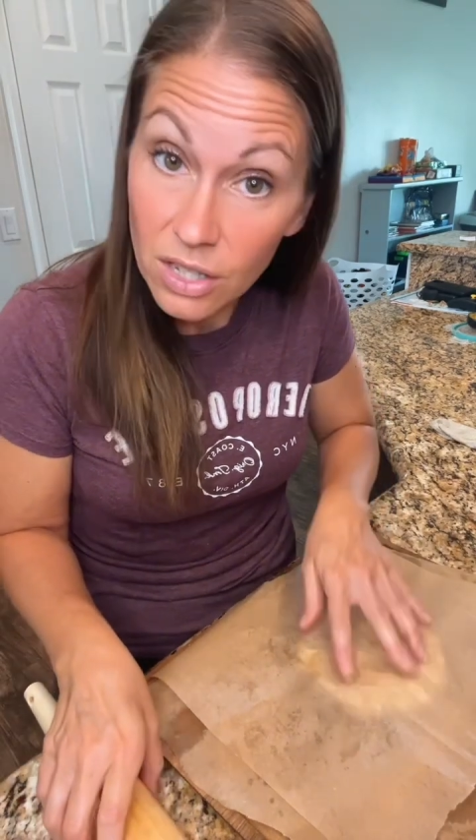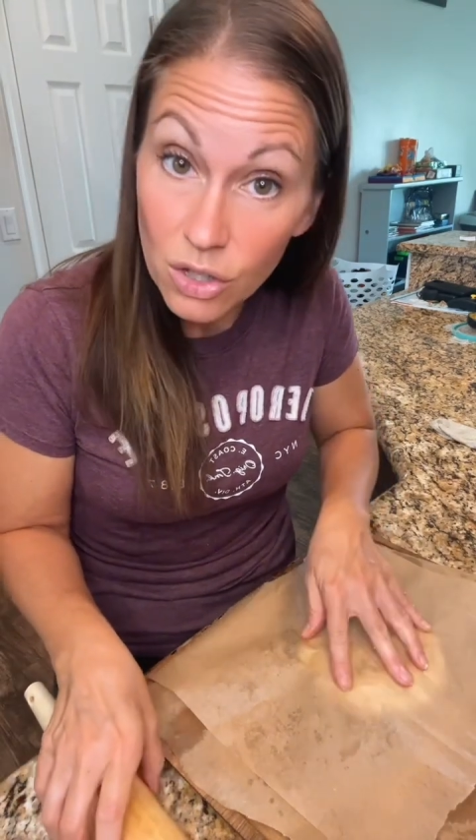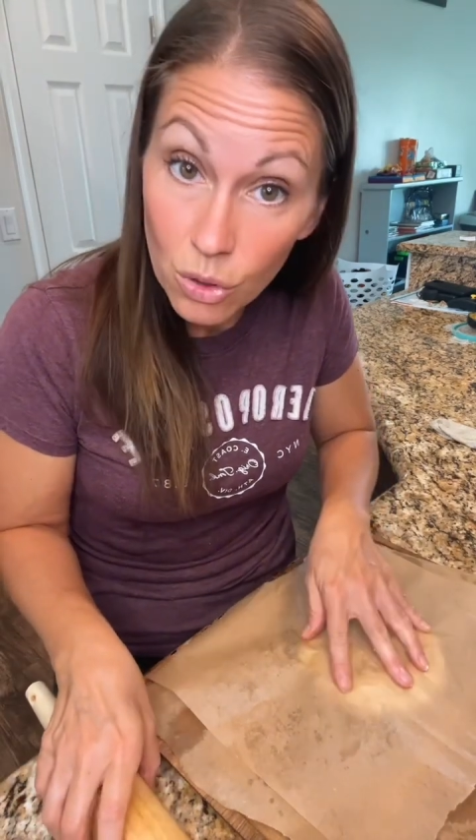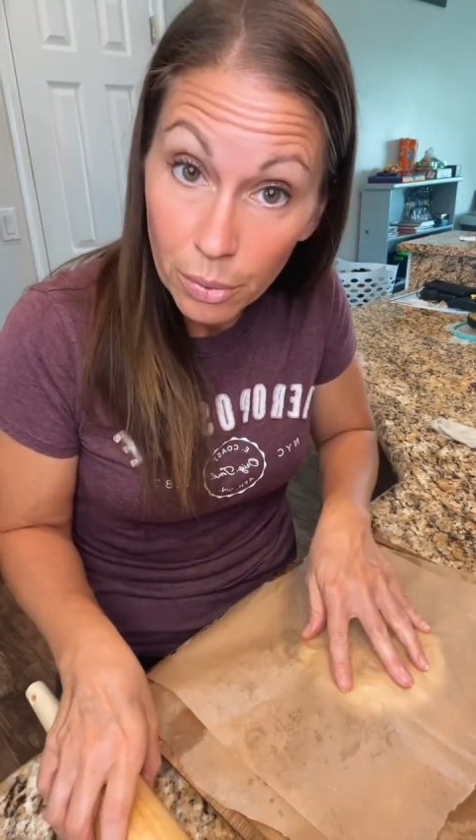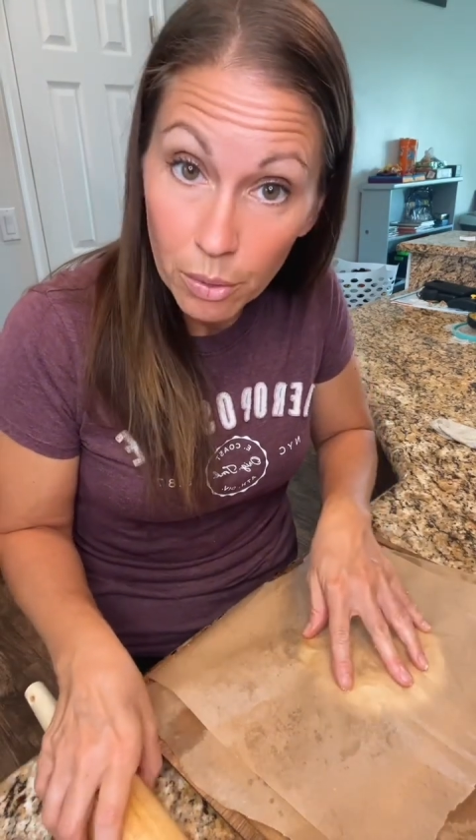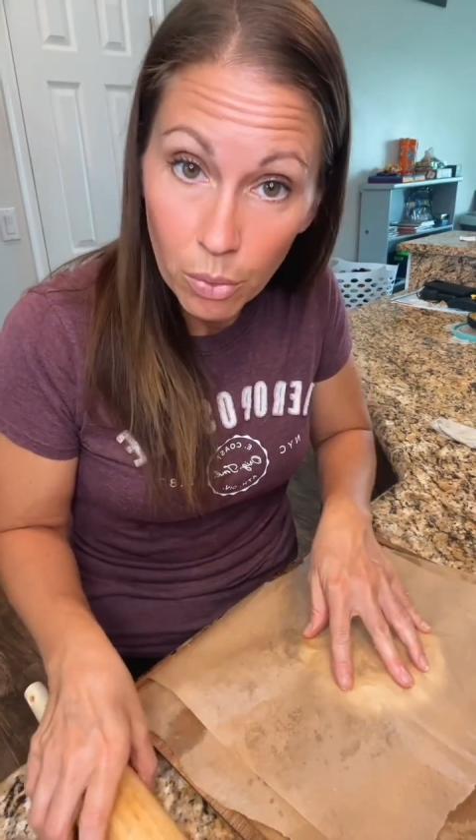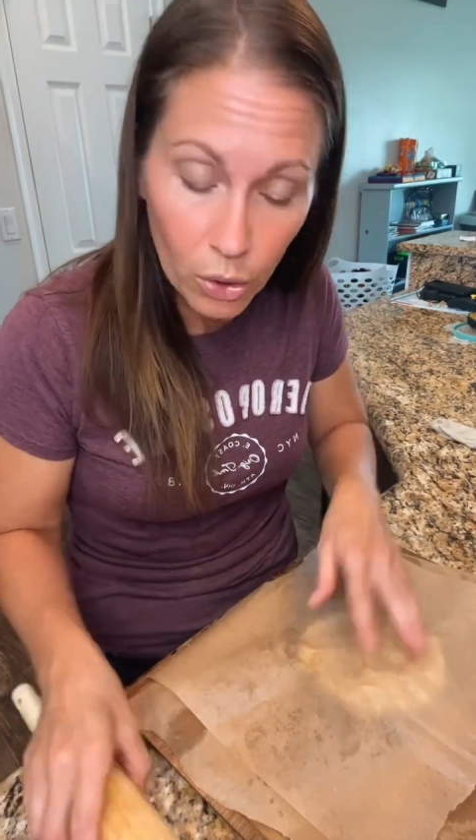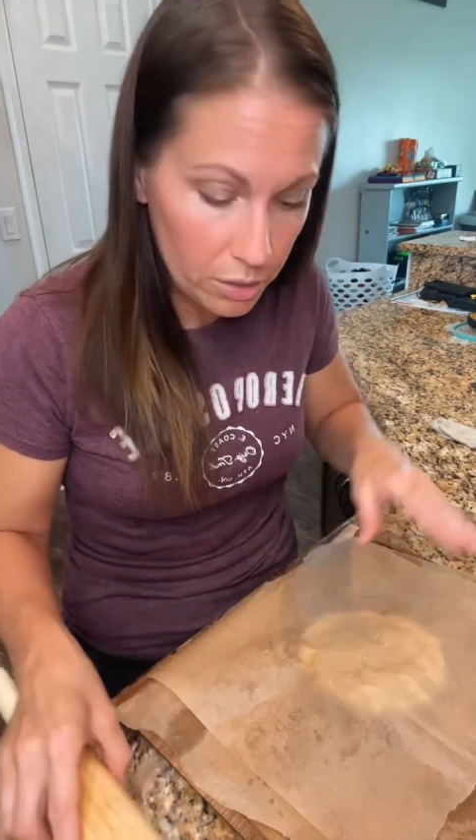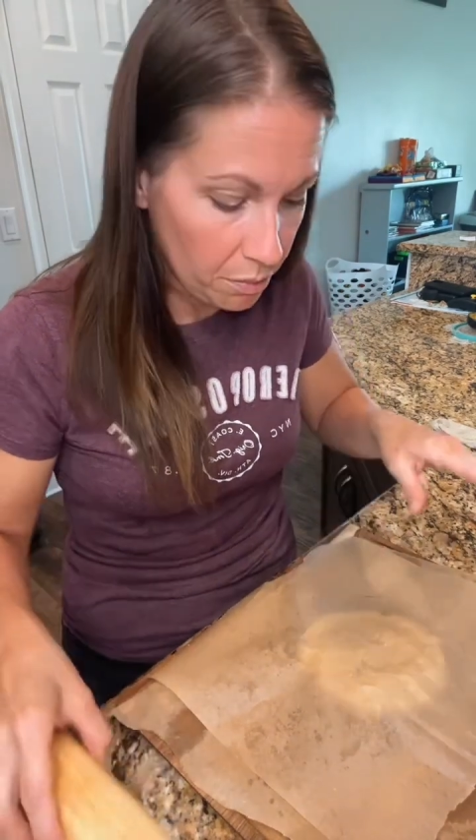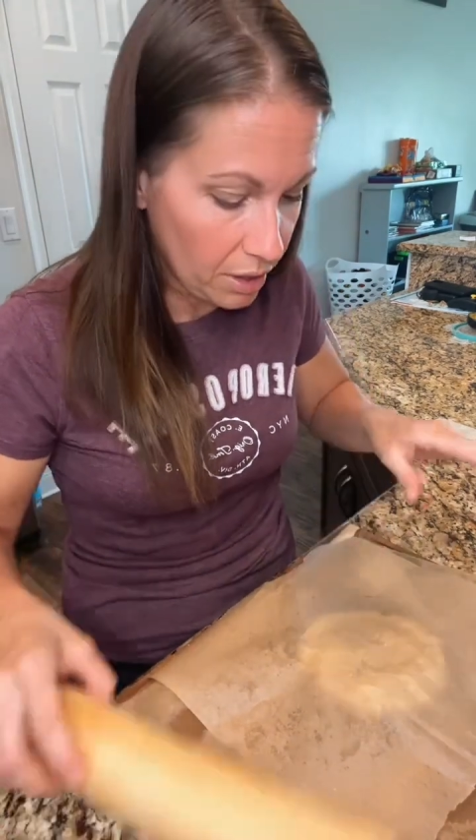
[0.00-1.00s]
super
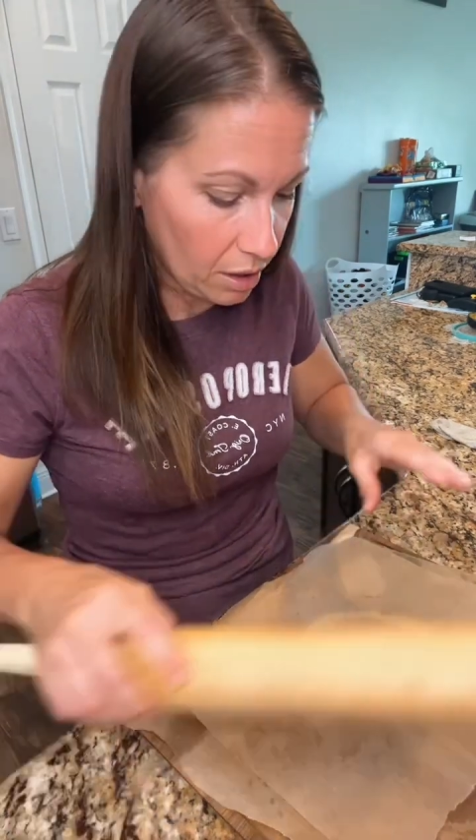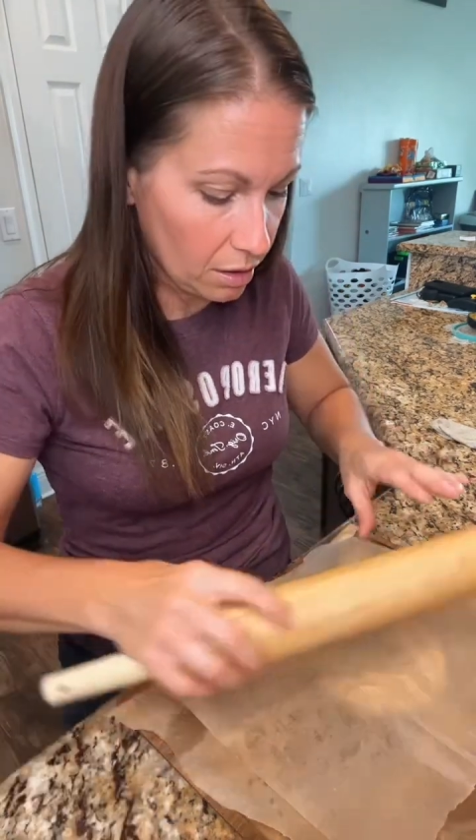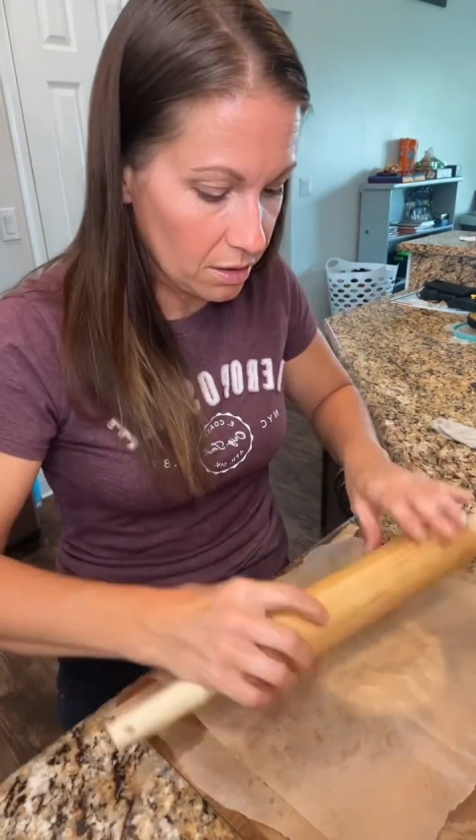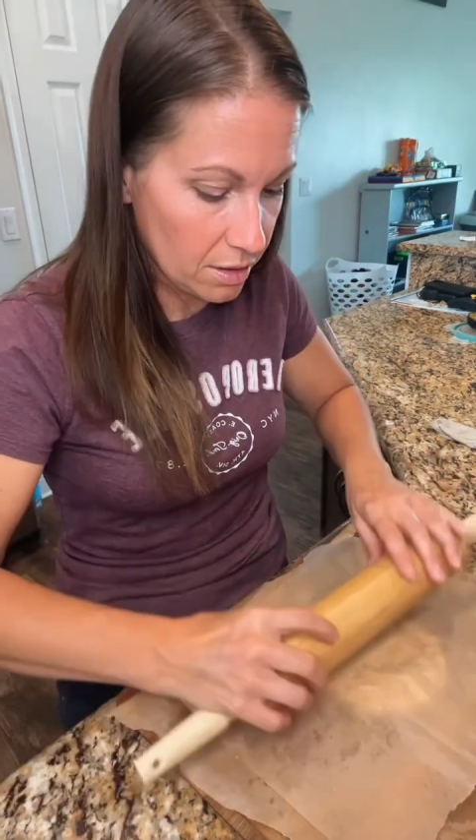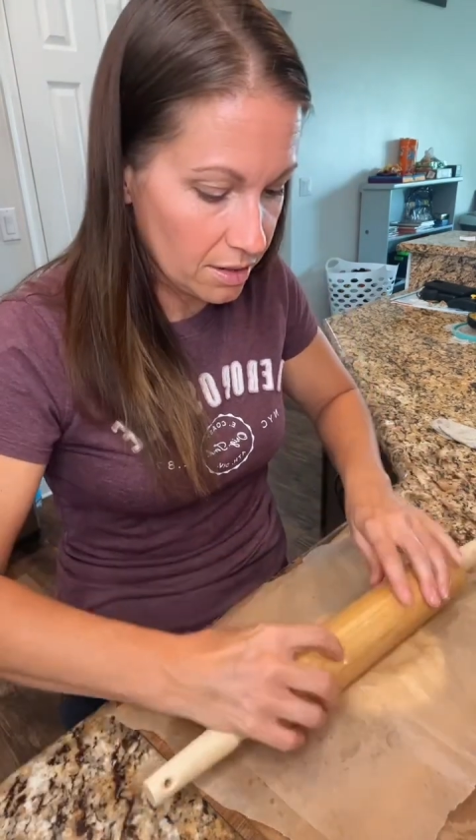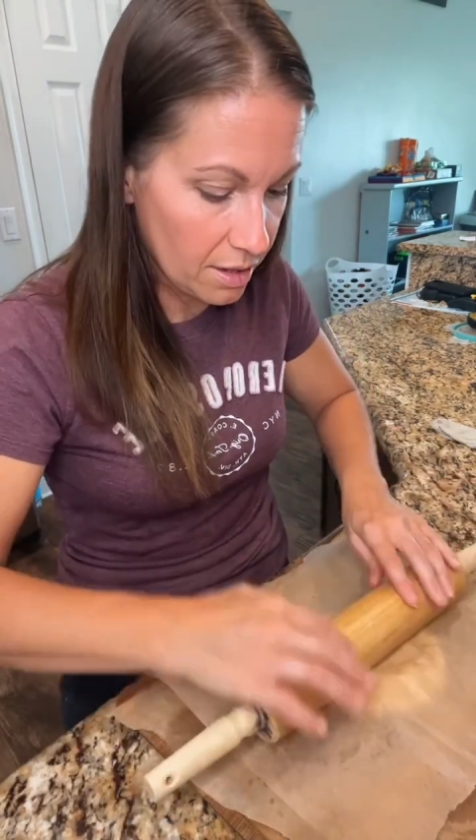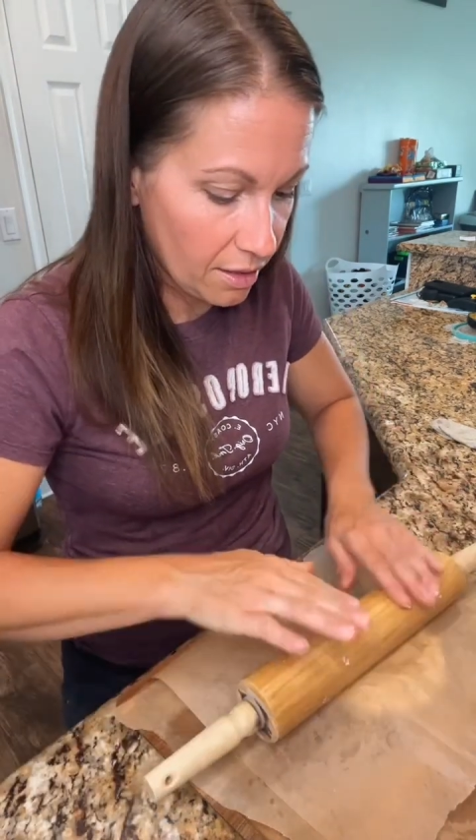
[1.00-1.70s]
important because